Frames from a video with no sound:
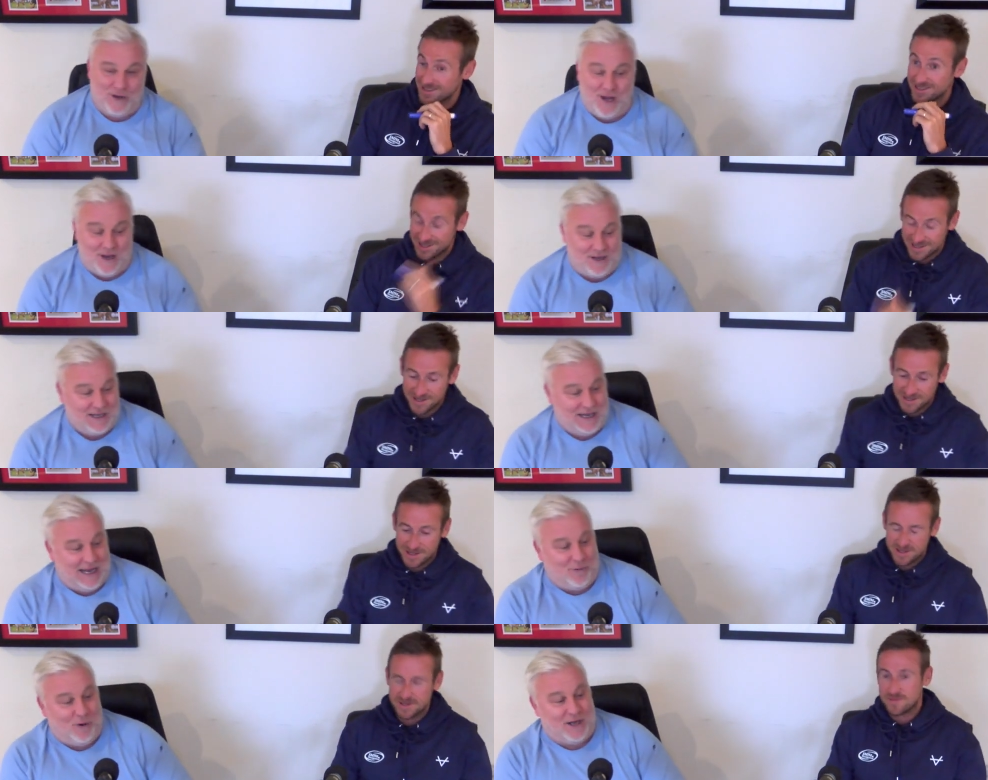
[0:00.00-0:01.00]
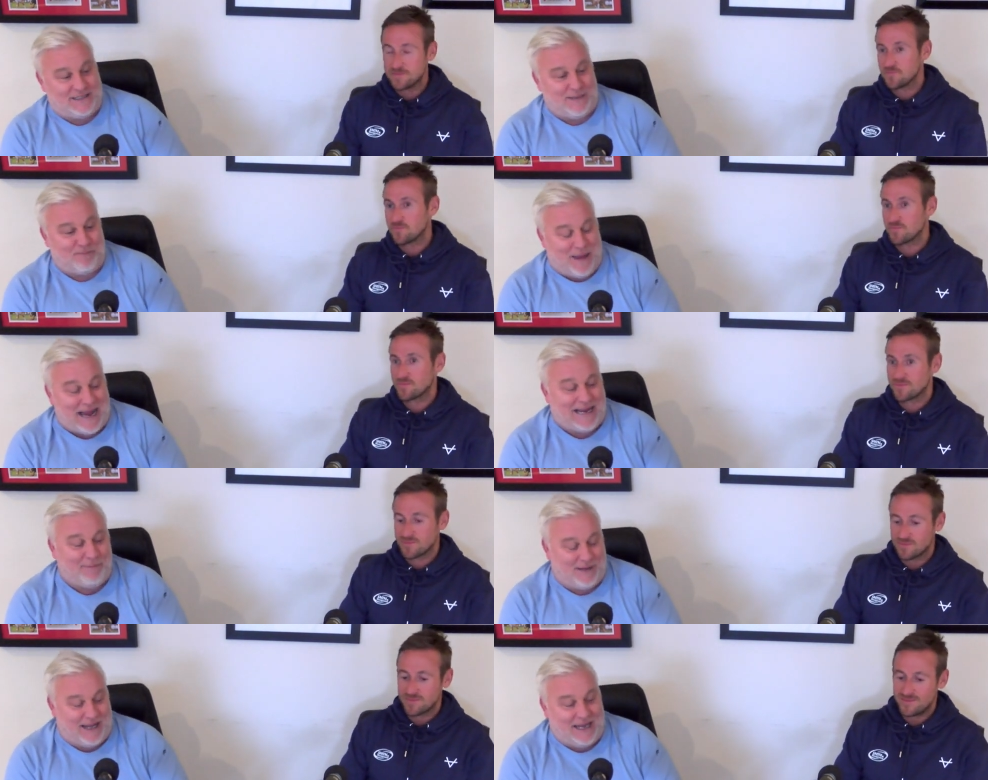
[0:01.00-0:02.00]
Speaker 1: Malone. It worked
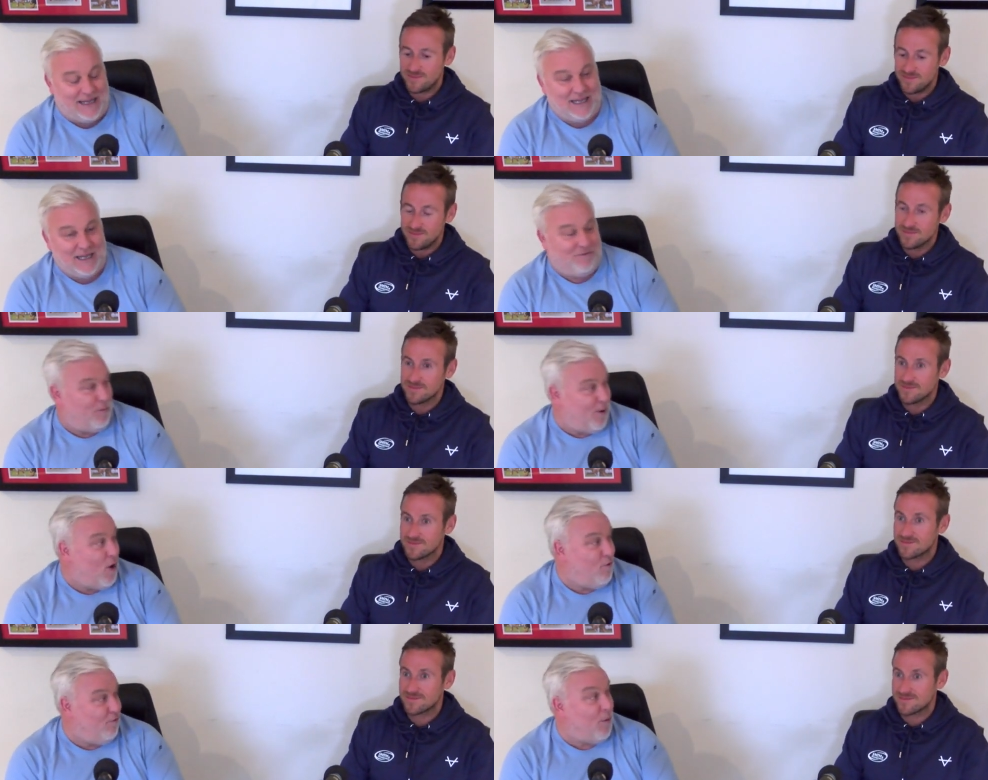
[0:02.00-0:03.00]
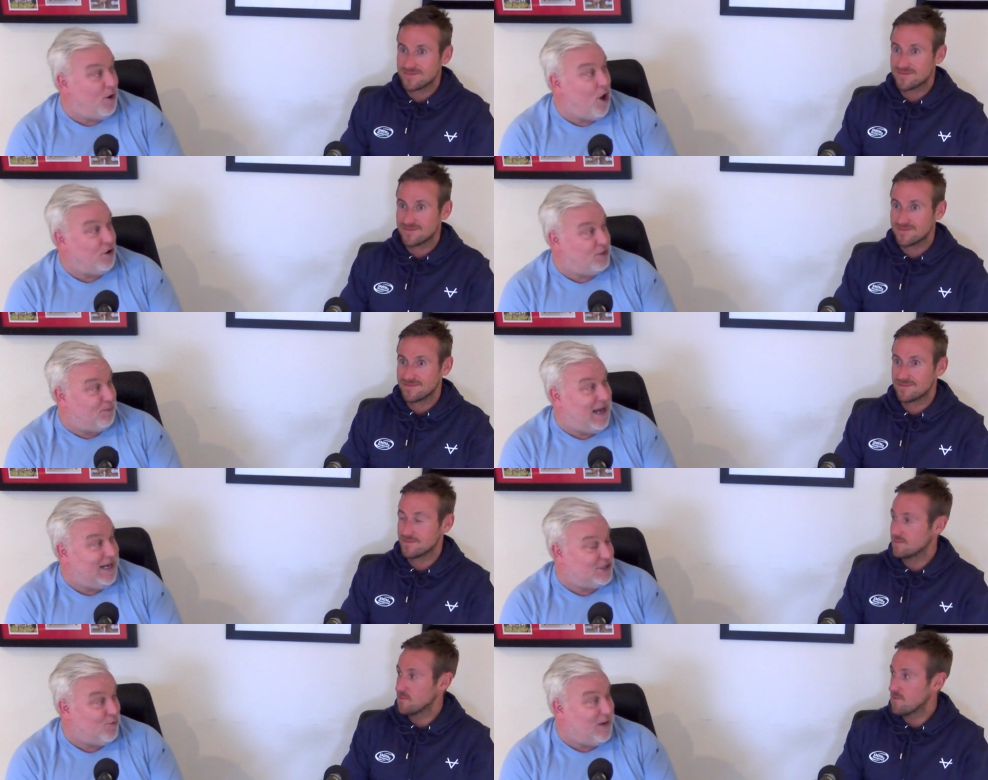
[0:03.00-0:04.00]
impeccably for both. Rob got to play
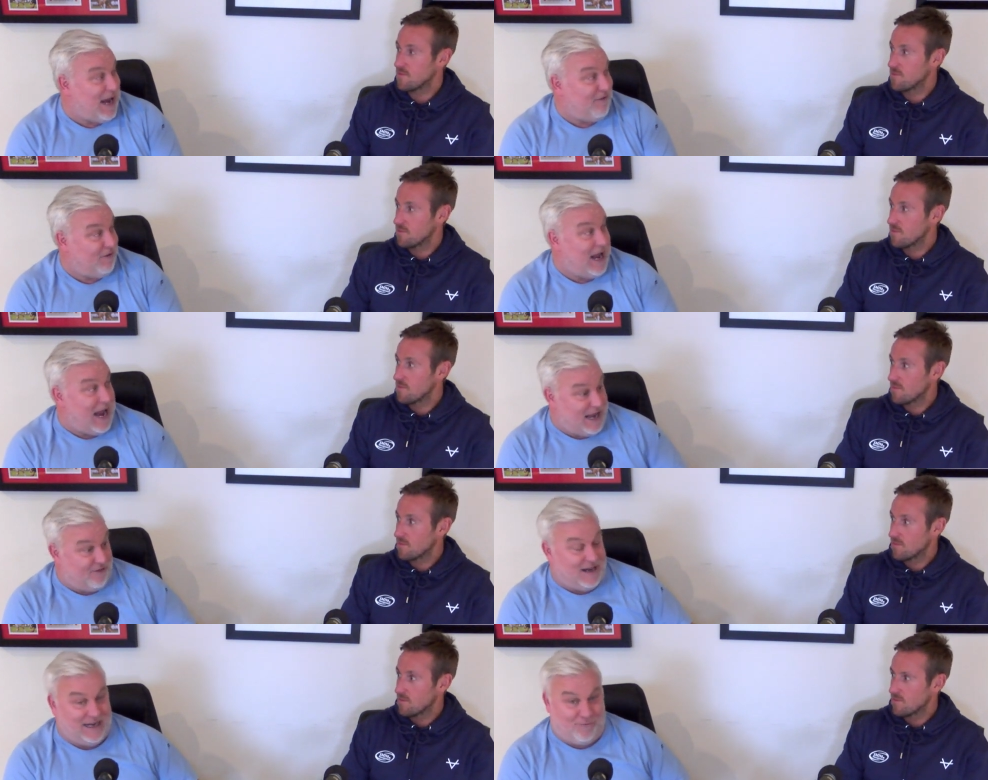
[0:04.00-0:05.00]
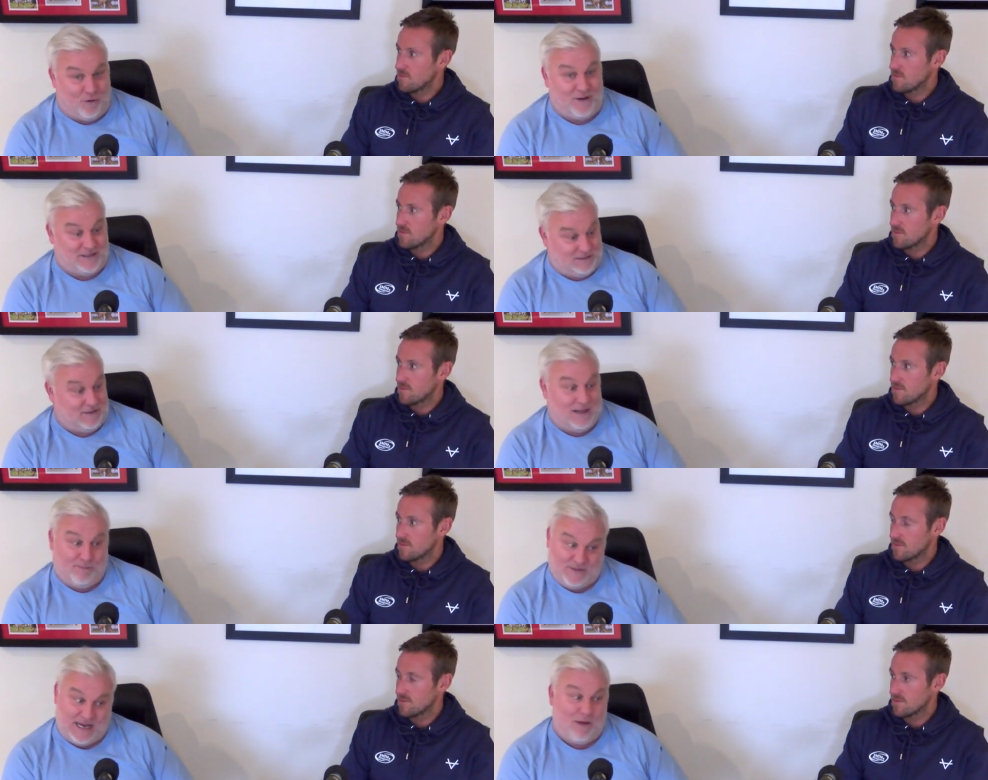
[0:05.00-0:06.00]
two and a half year, and I think if warranted.
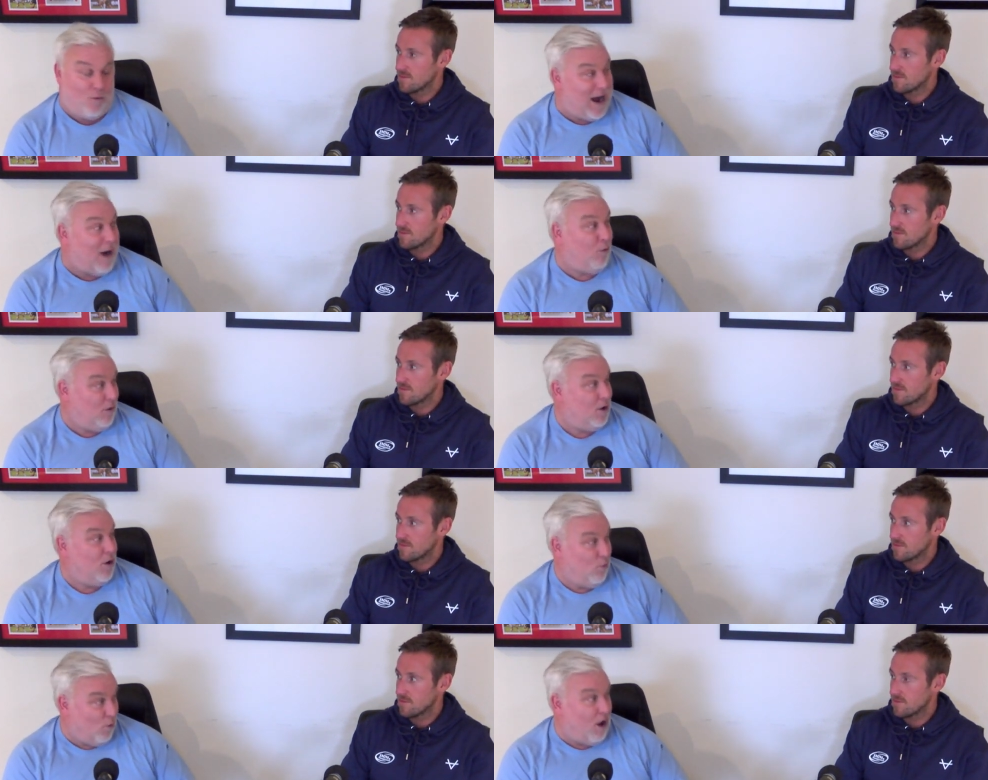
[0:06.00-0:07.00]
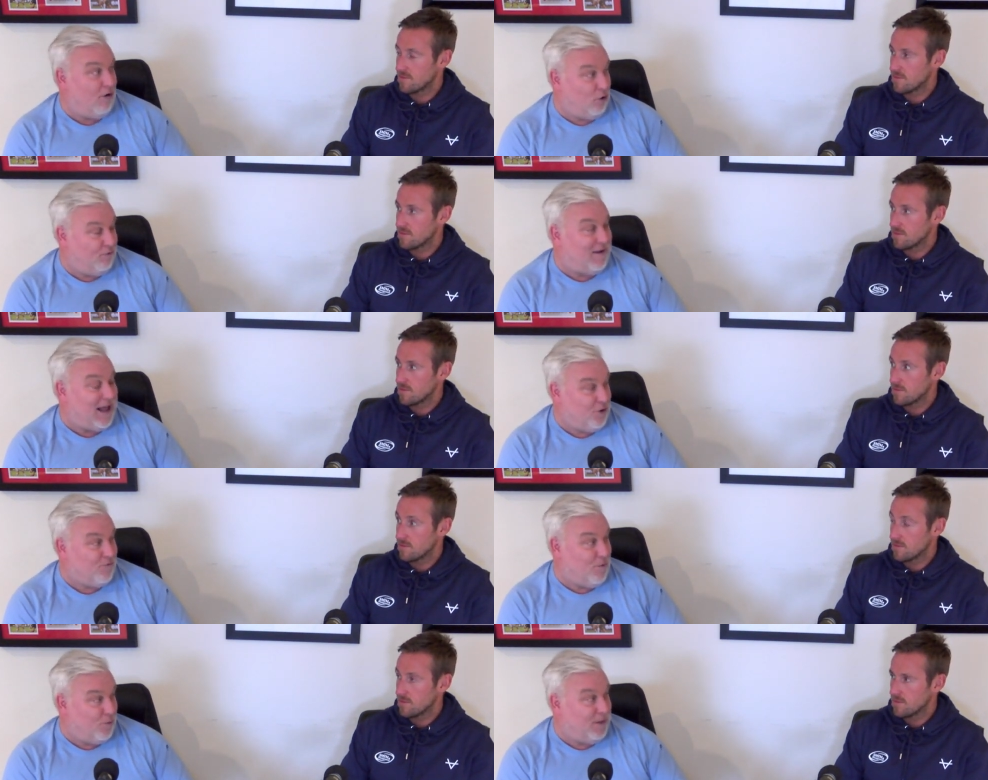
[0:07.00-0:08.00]
let's say, wow, what a good value
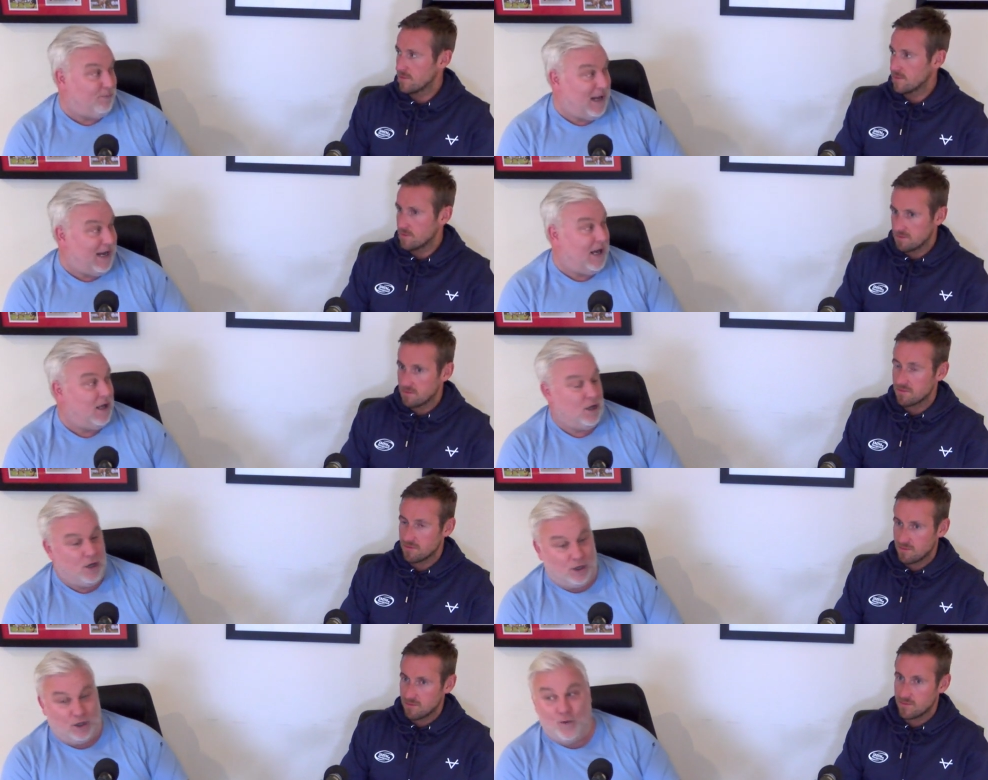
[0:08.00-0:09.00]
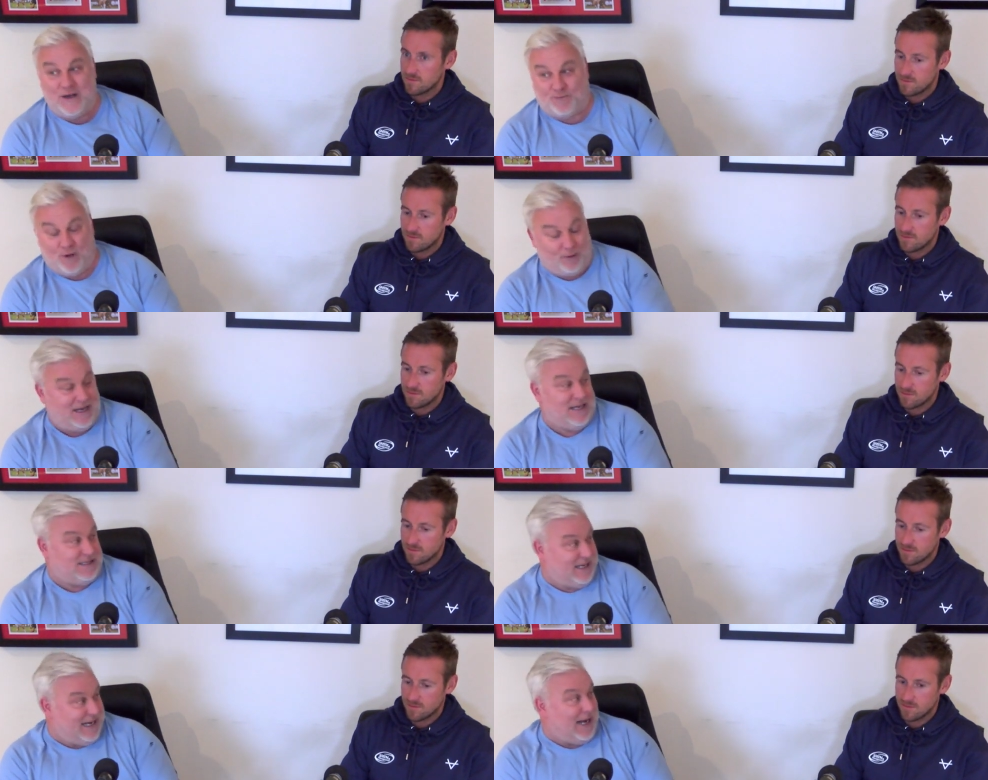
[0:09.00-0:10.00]
for money player. Lewis probably needs
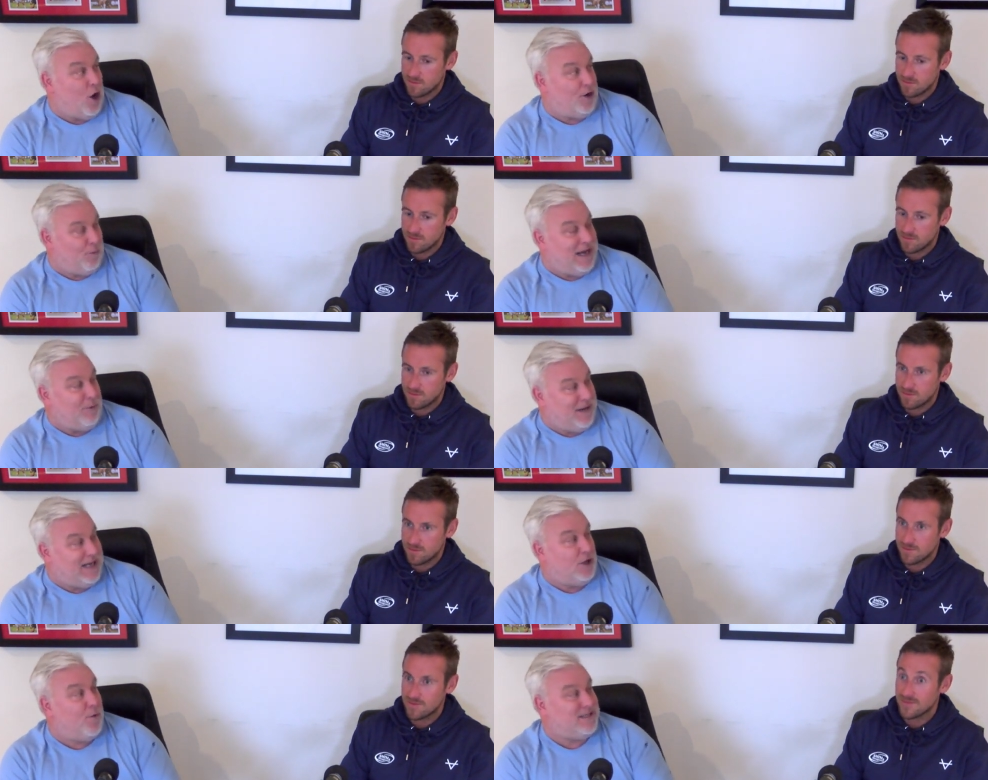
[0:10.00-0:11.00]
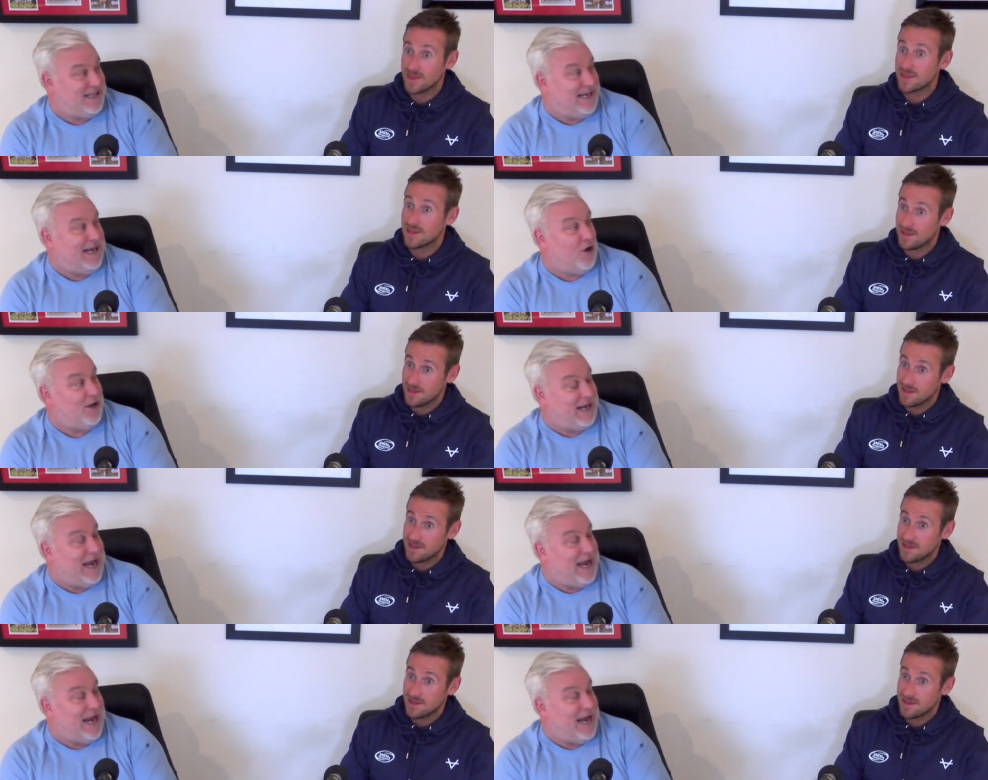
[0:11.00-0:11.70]
to kick on. We need, we need Lewis to kick on at